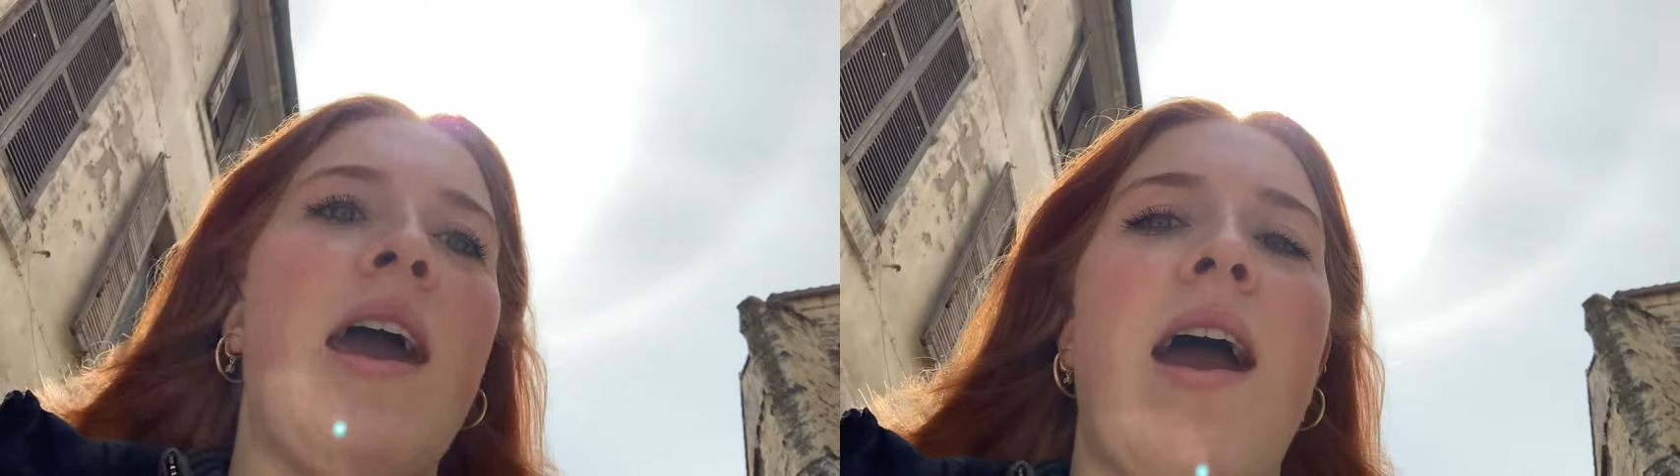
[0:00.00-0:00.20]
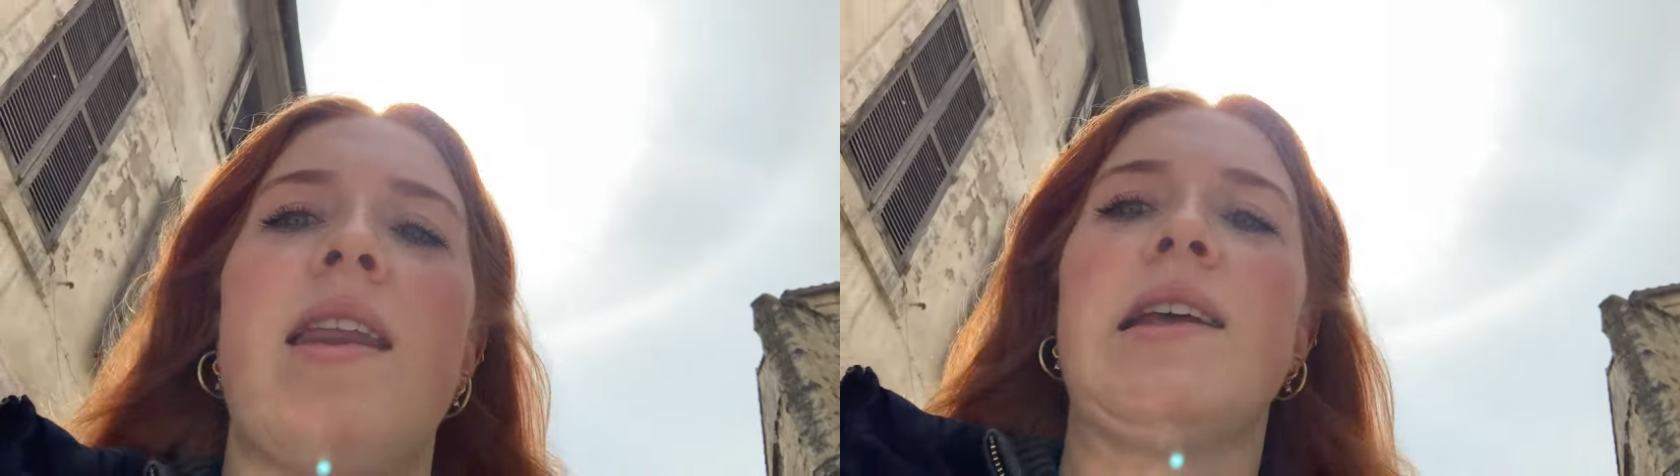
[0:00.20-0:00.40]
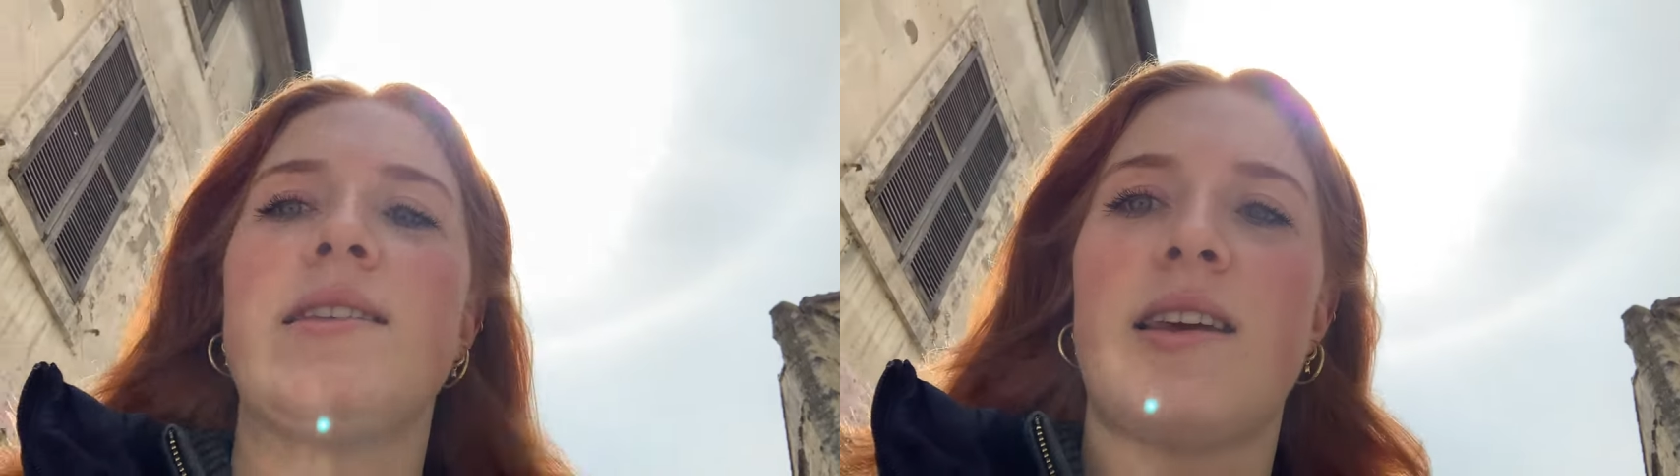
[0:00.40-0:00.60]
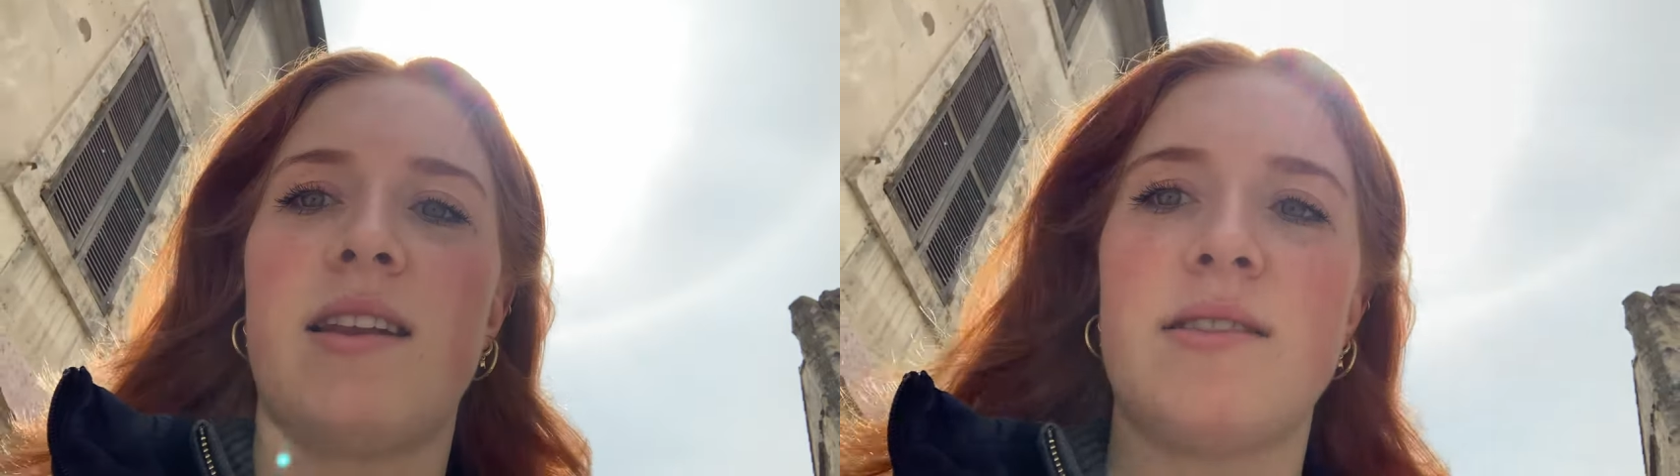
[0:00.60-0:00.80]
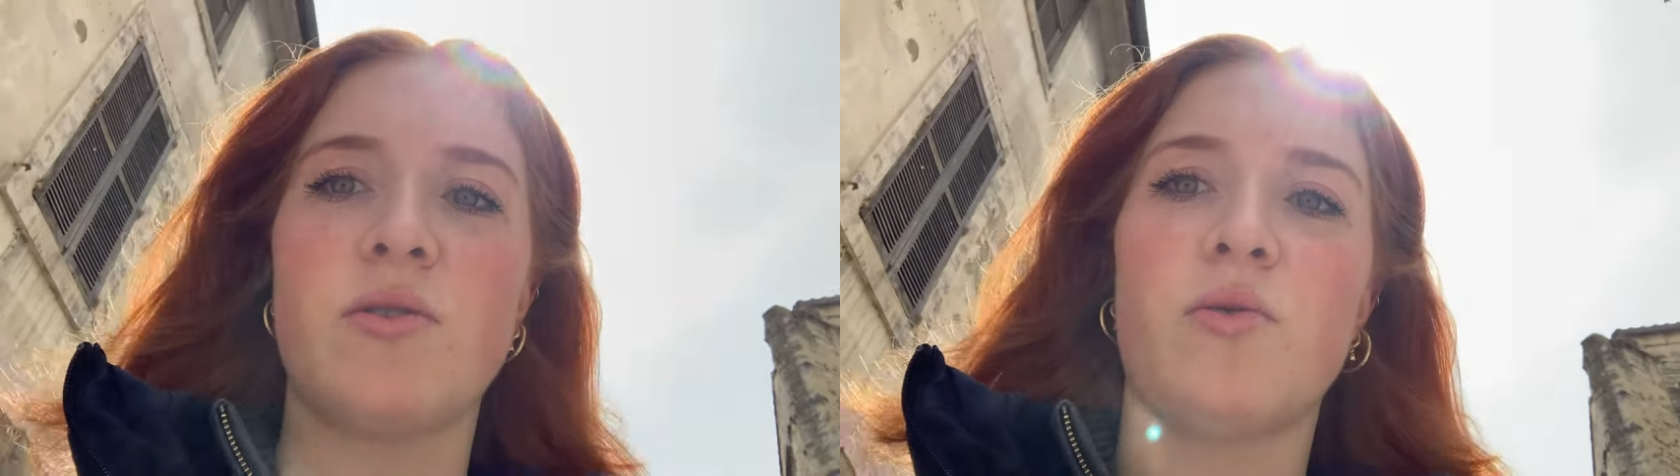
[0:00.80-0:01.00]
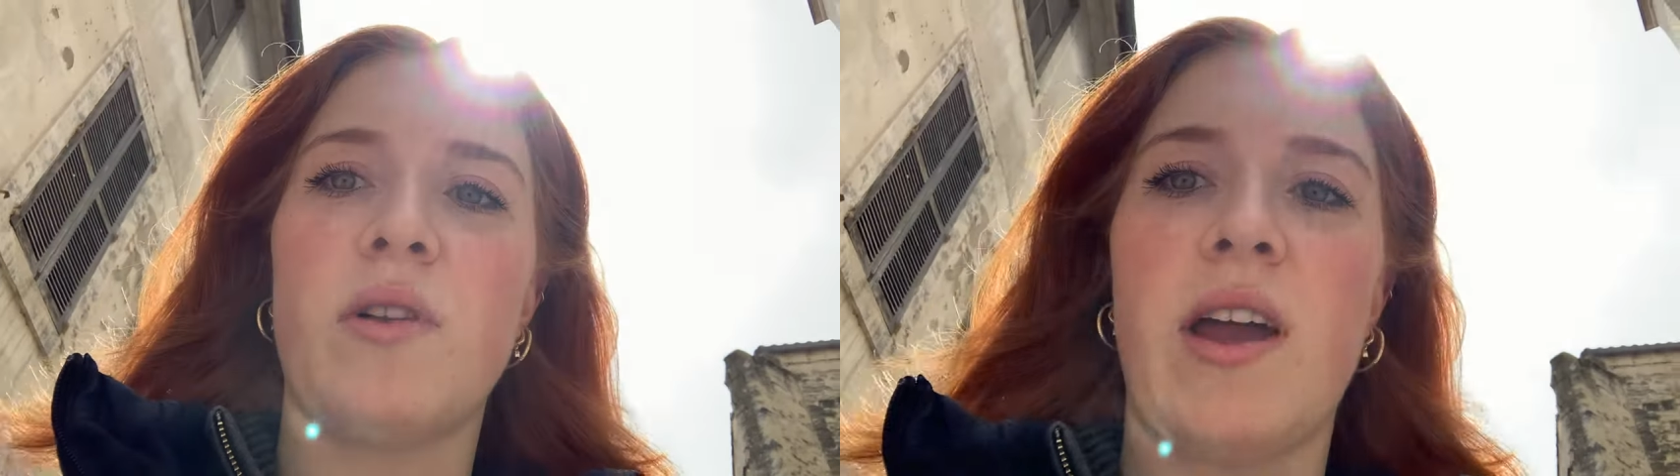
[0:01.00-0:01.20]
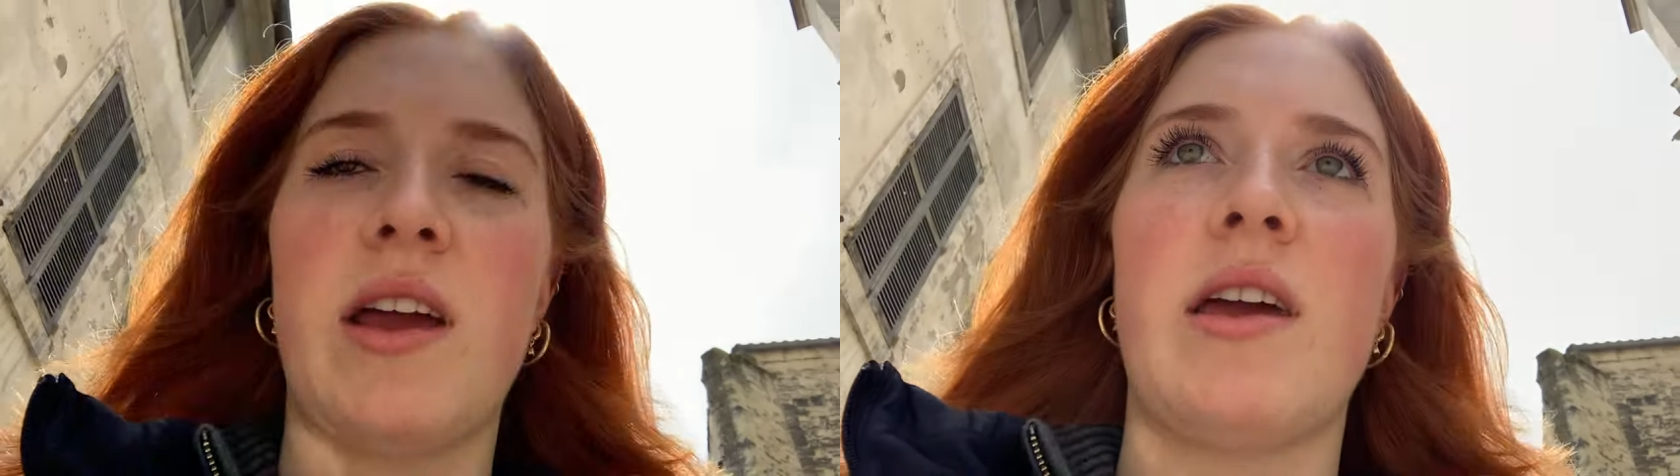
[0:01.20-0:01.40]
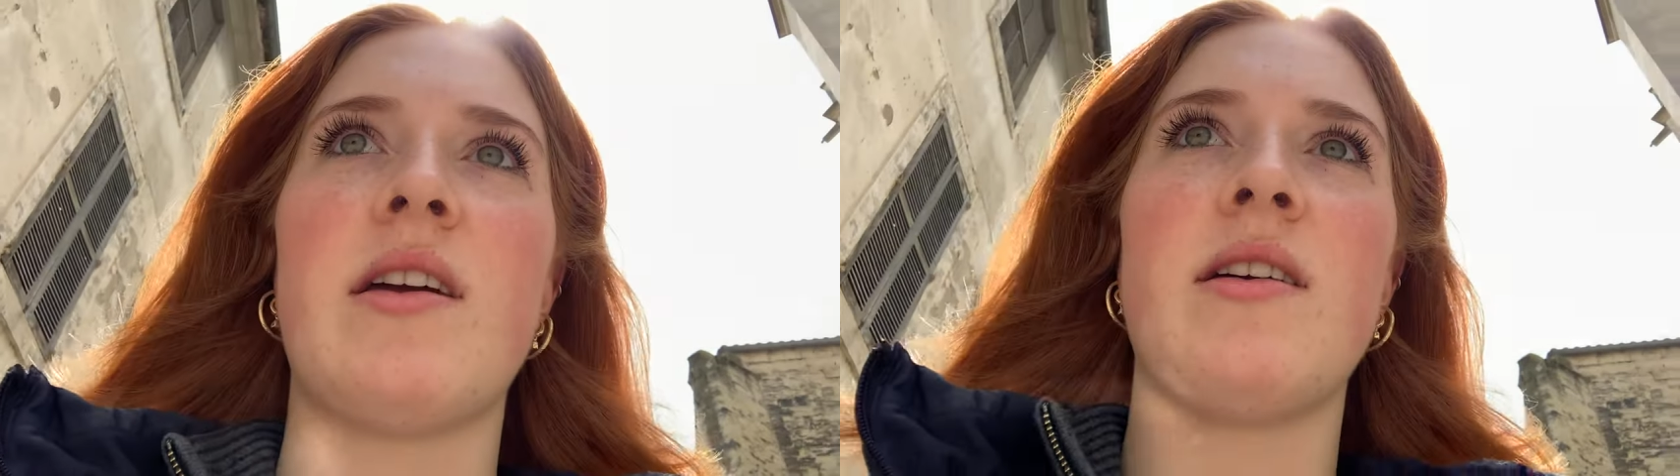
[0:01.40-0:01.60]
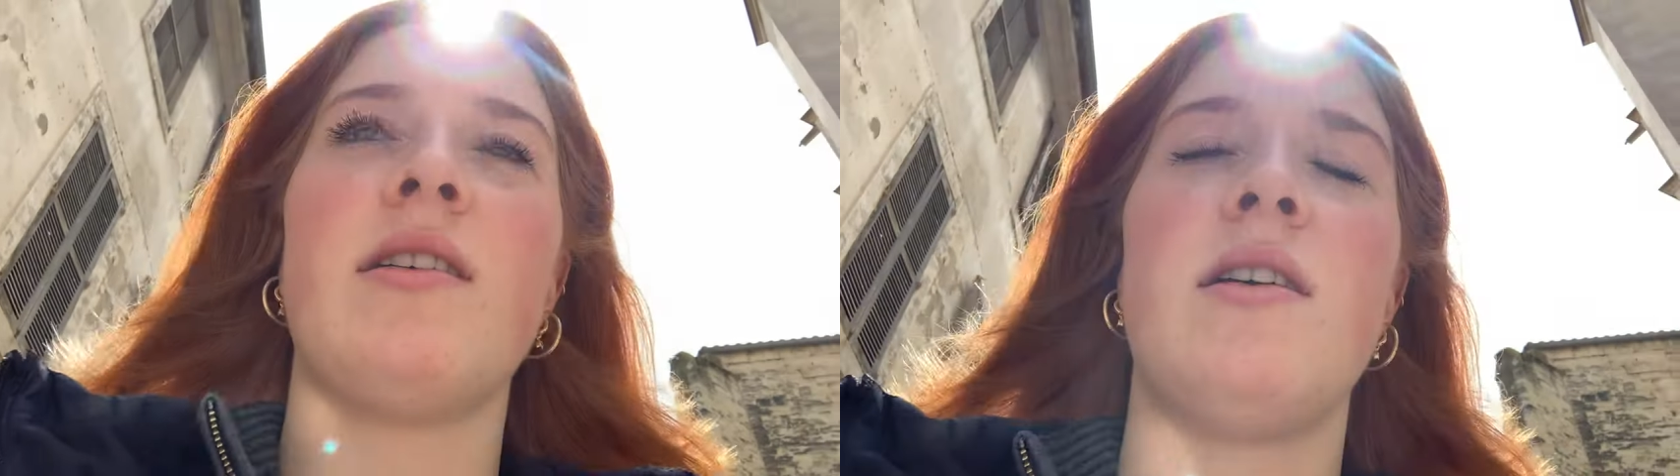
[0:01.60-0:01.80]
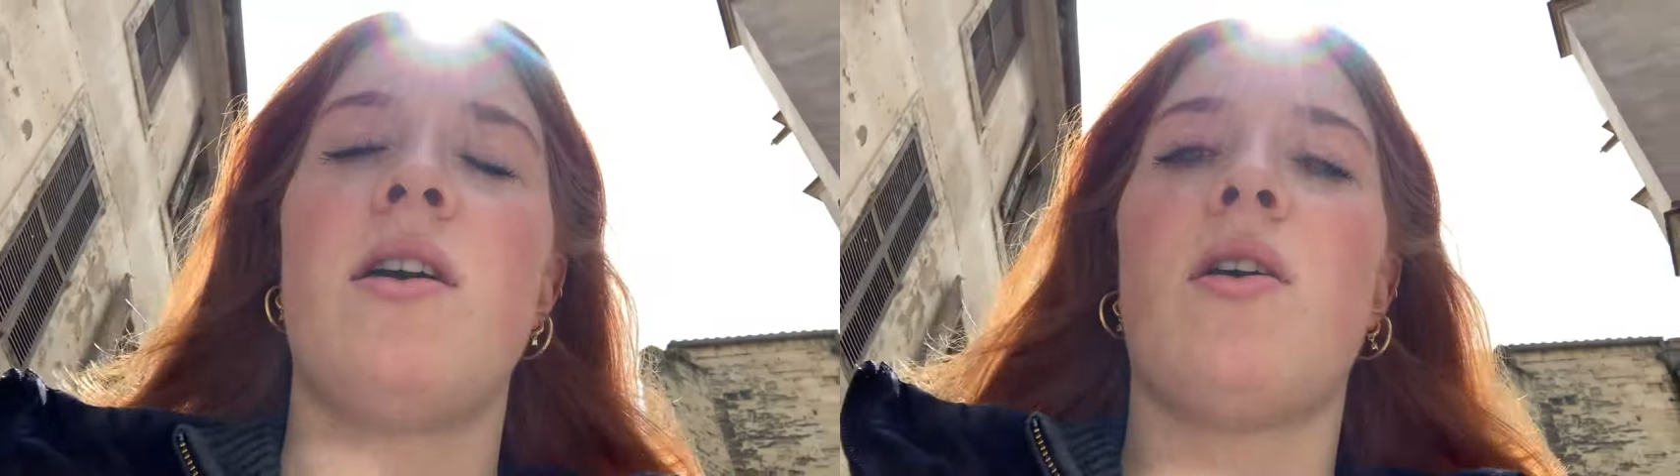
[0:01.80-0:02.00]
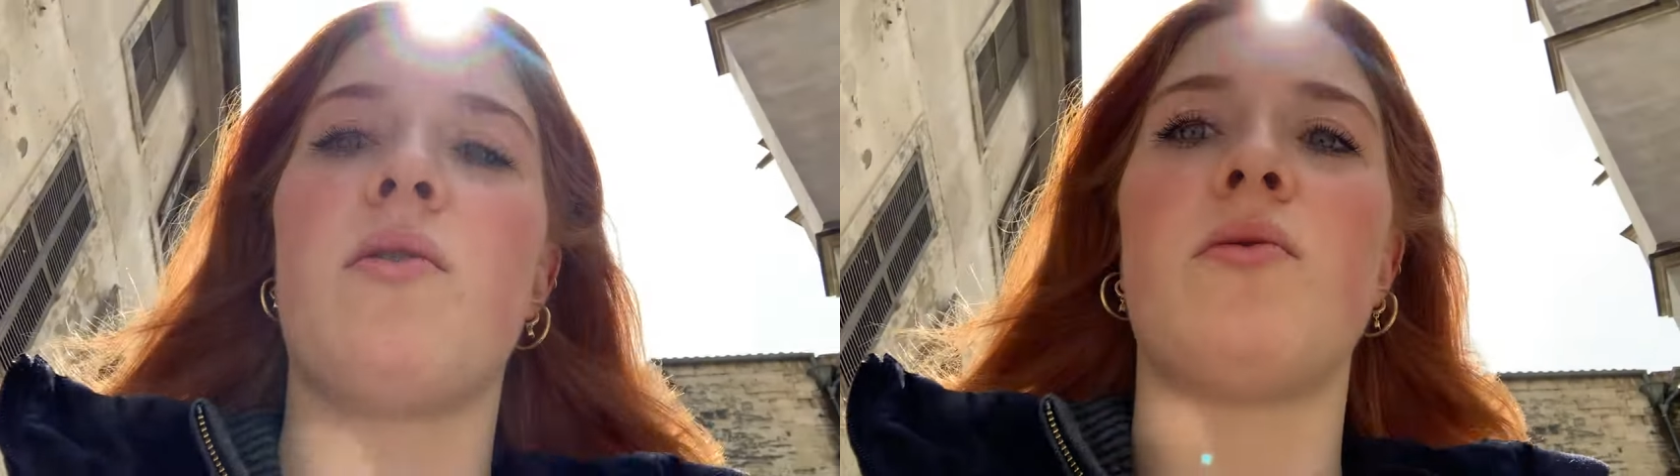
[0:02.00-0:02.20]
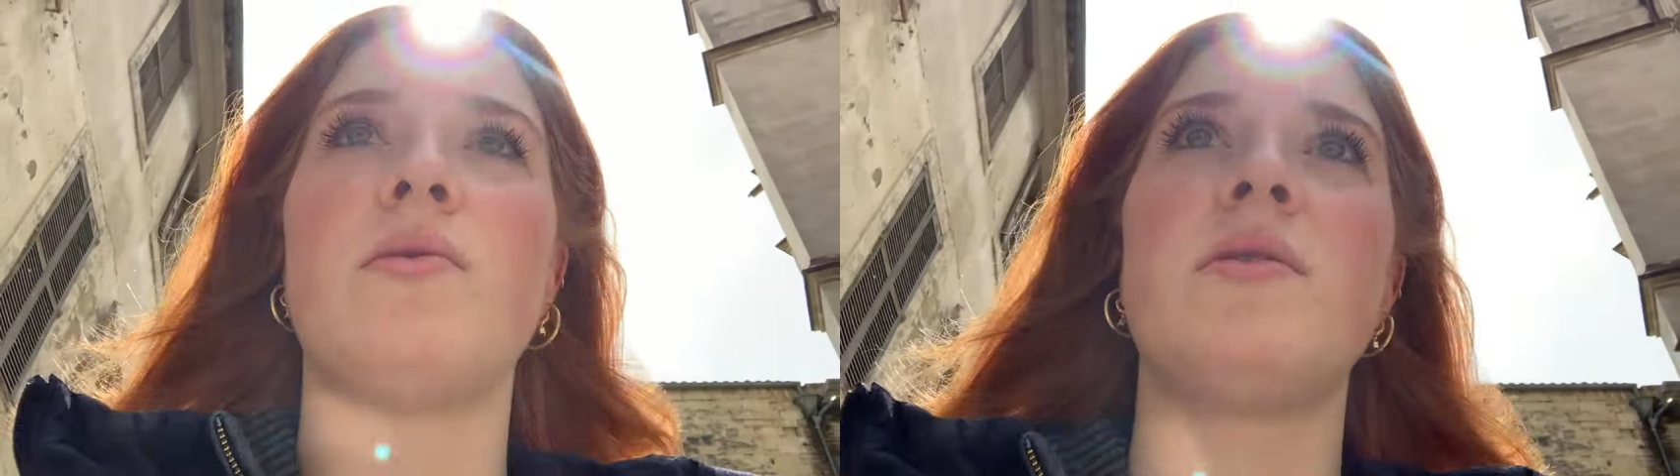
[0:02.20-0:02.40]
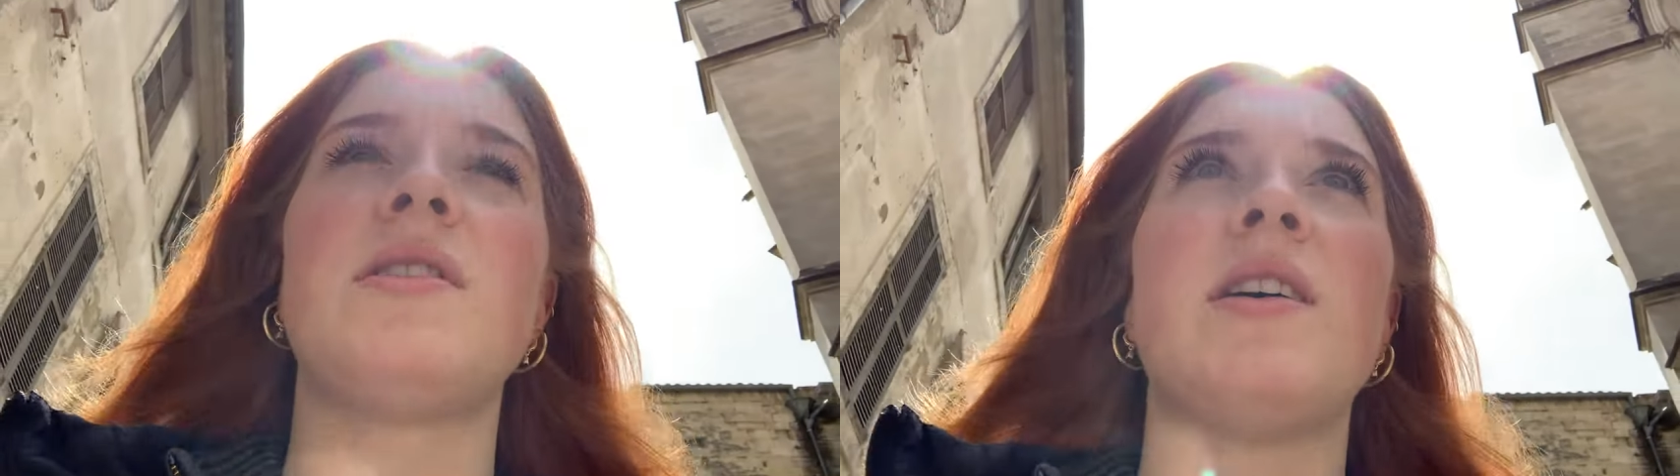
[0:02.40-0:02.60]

and it said it's all like old